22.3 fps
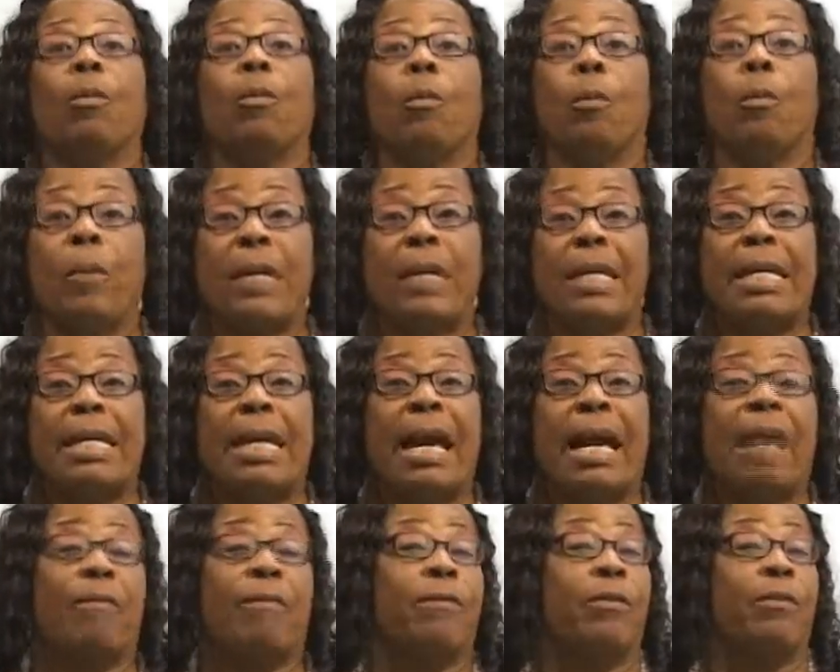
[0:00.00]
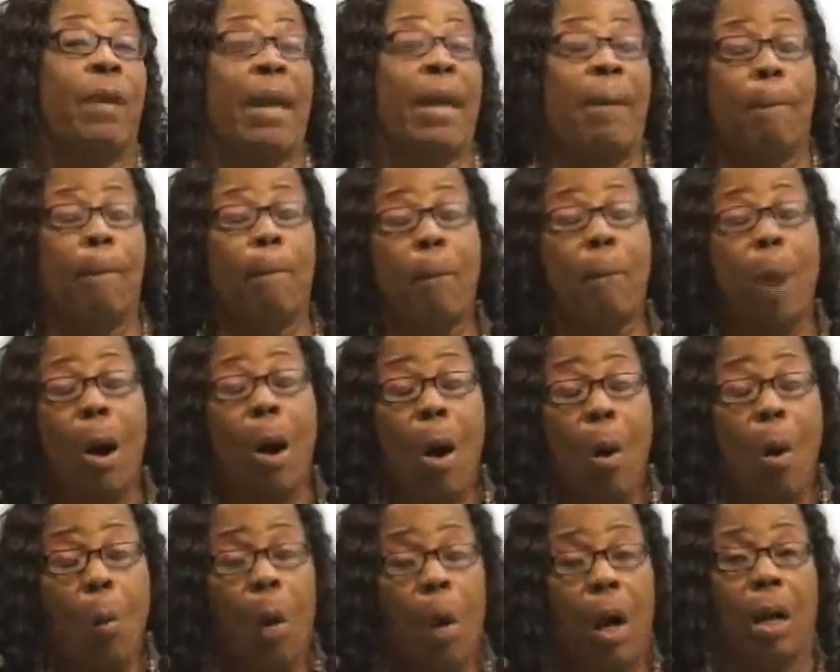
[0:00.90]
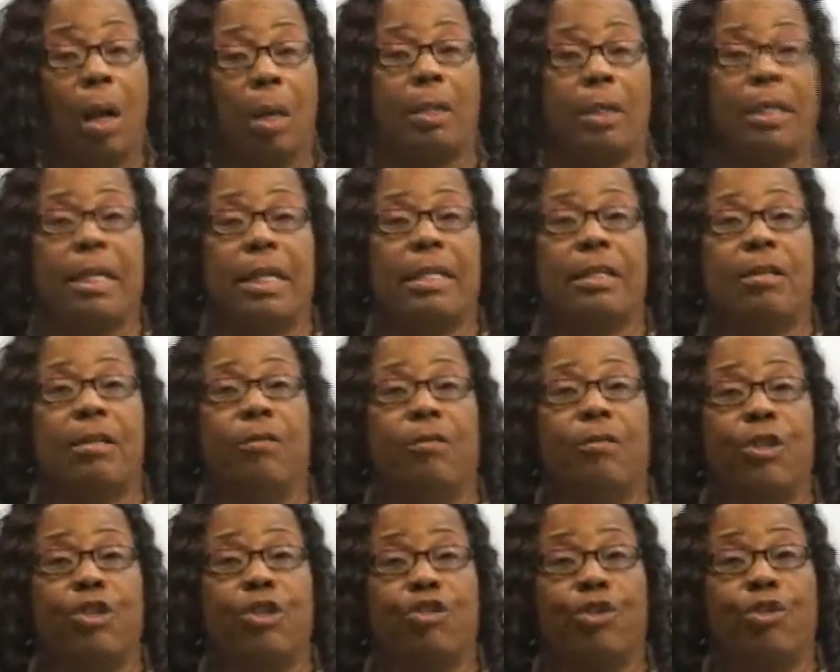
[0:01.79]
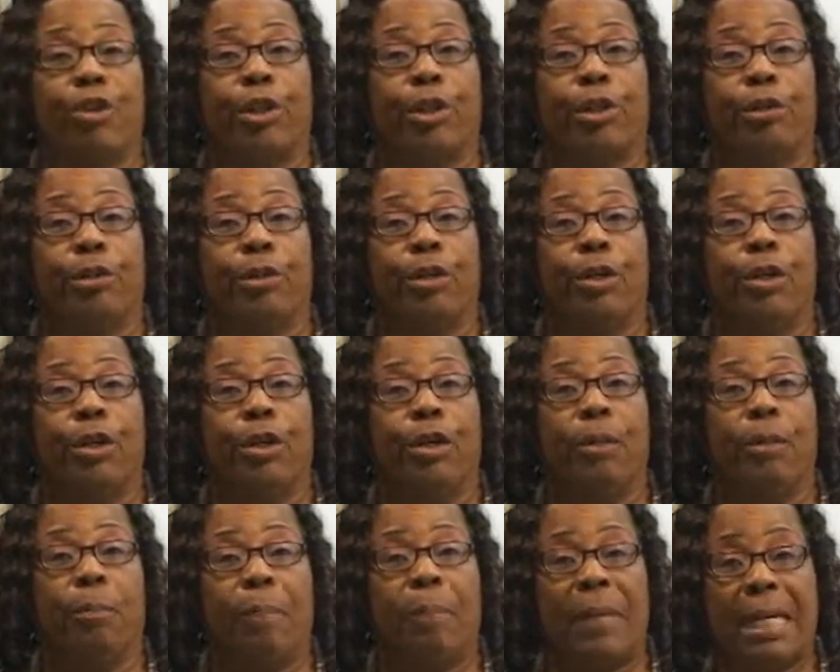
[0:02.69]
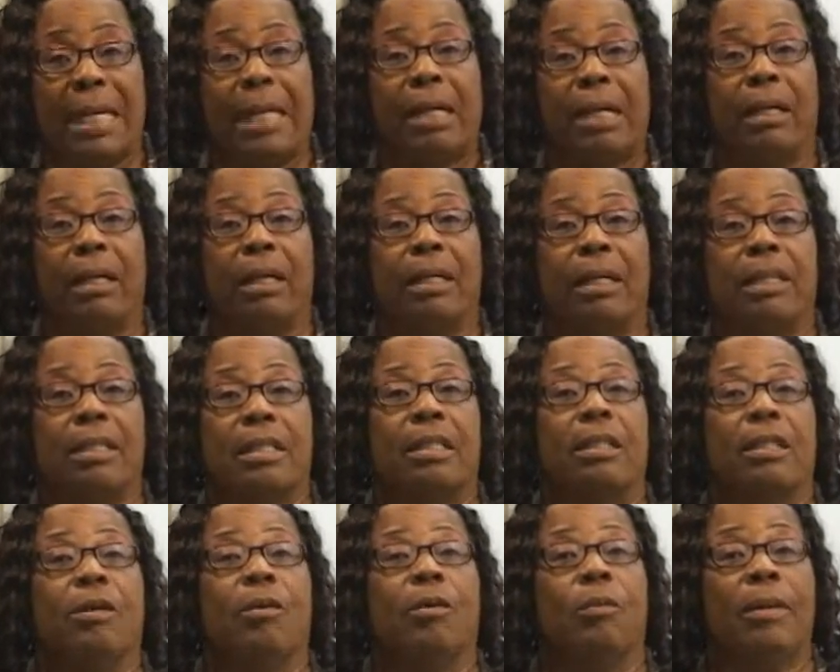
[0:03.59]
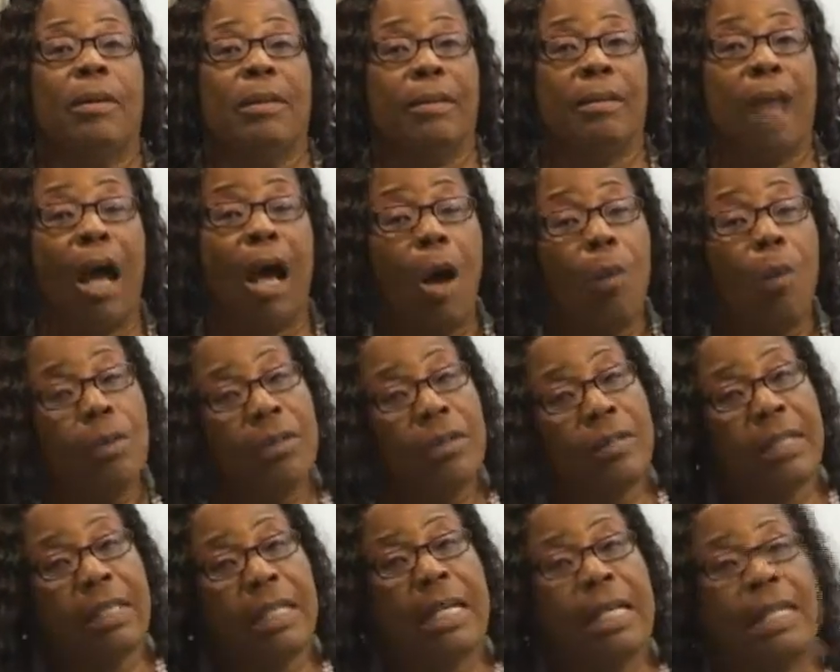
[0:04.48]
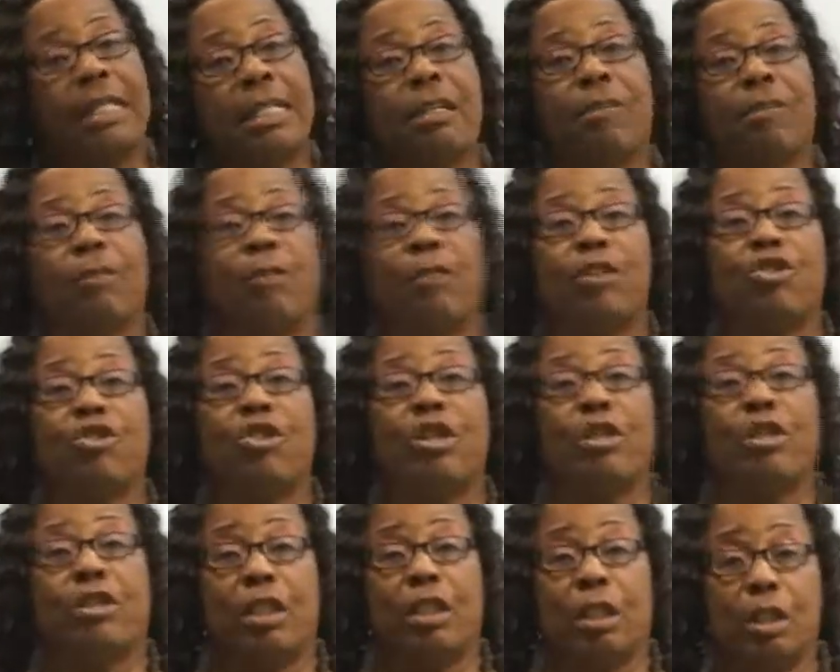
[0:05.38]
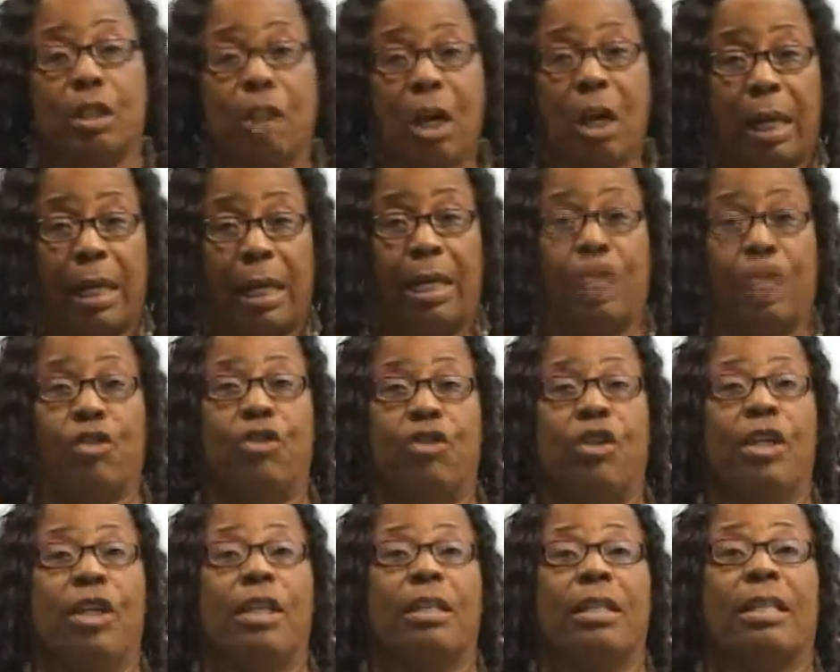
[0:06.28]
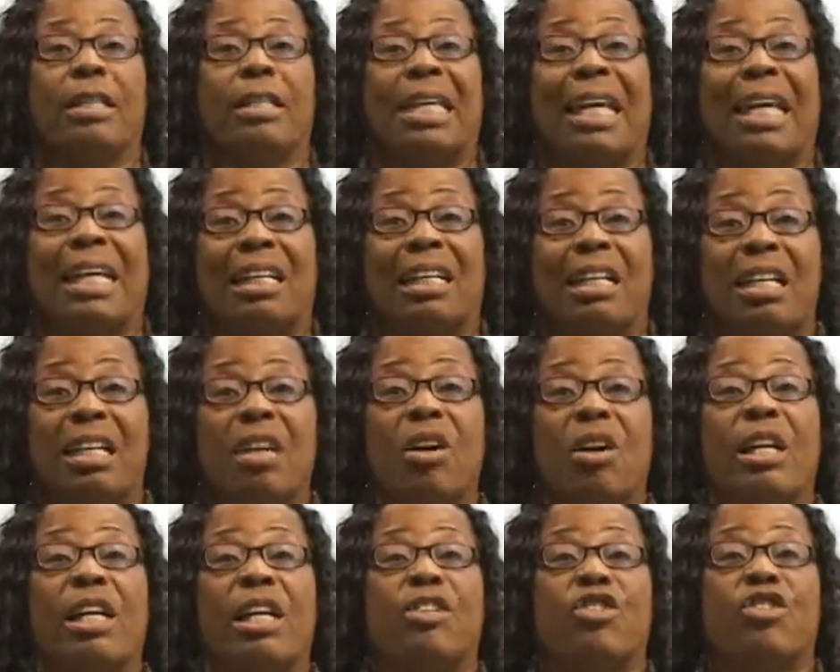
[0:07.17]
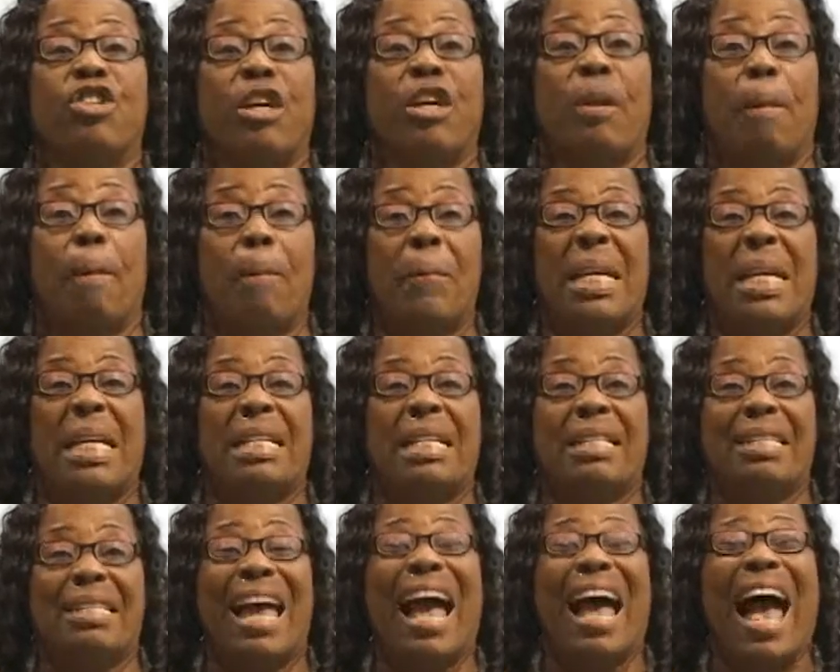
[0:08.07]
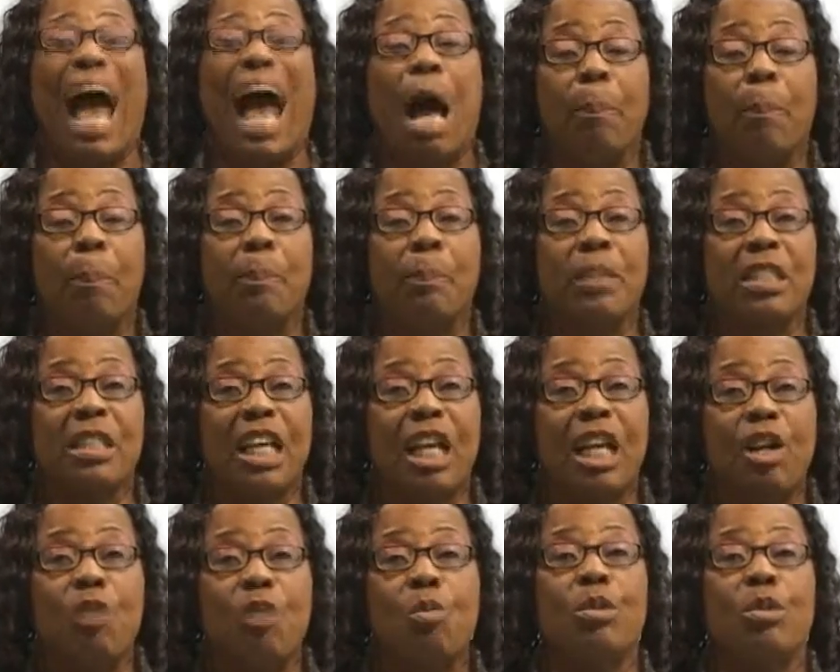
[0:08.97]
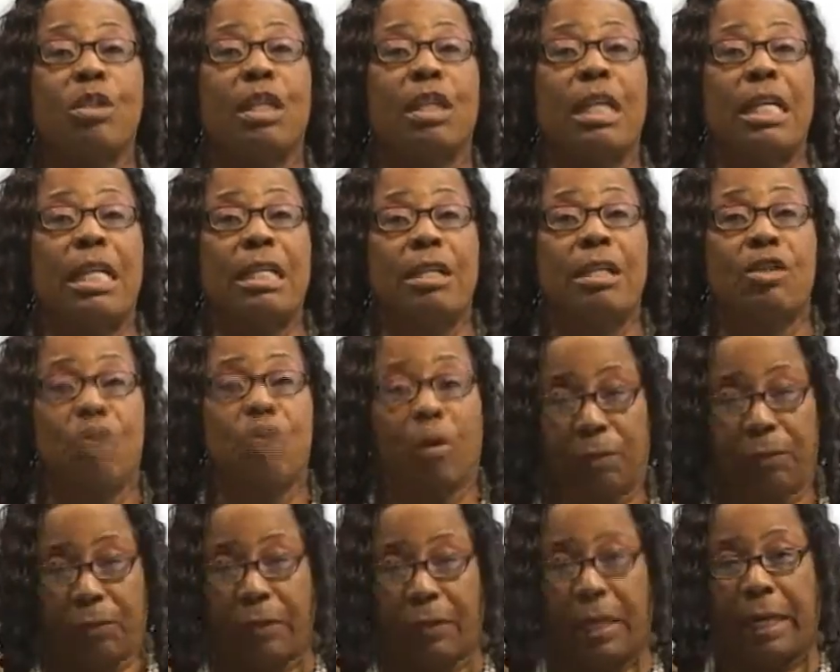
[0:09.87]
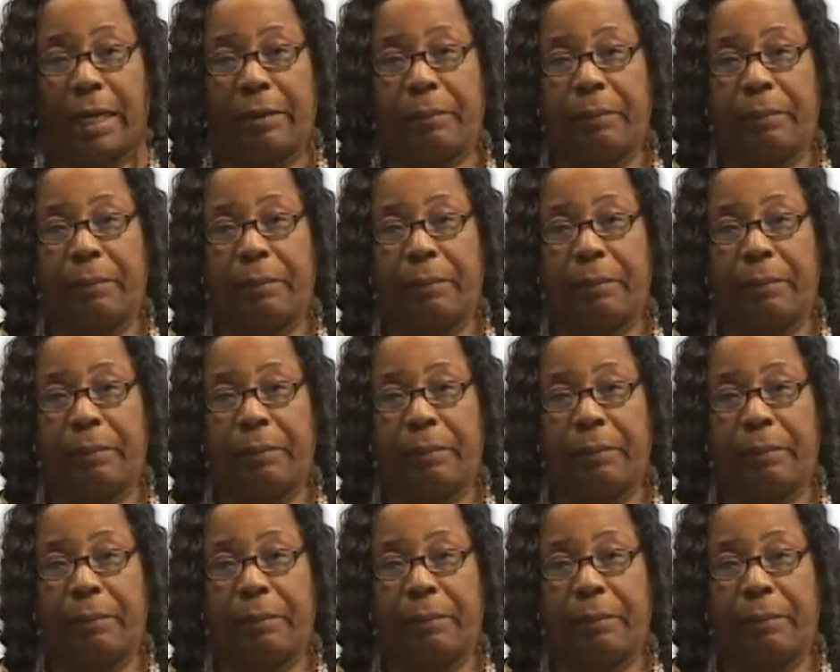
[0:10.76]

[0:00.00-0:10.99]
We have to empower the individual, because without the individual's knowledge, the technology means absolutely nothing.